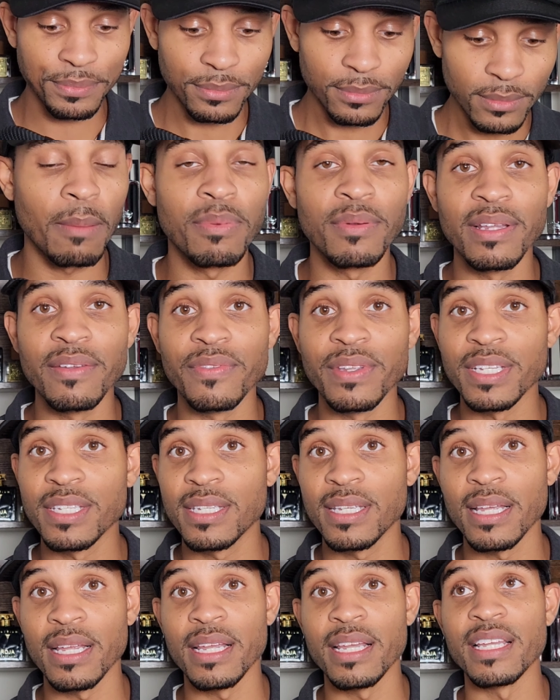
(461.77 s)
I believe this
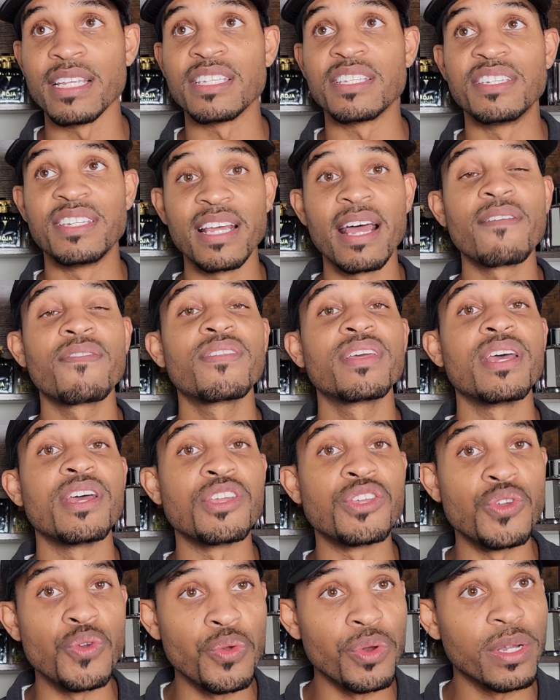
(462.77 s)
scent is definitely a
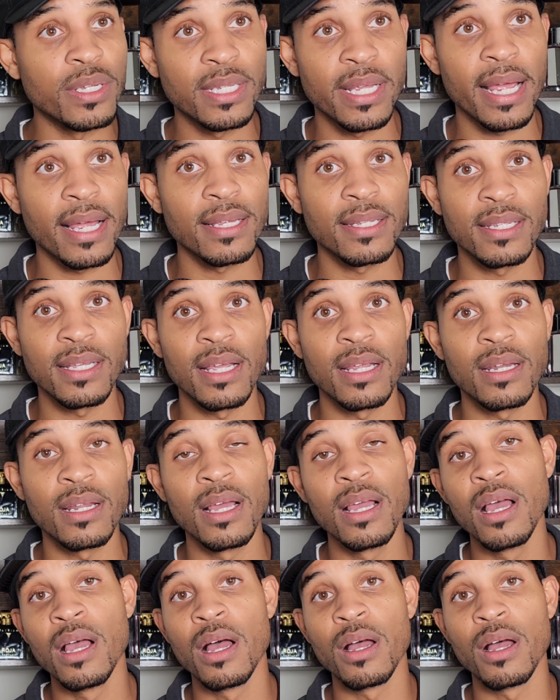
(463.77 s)
unisex scent.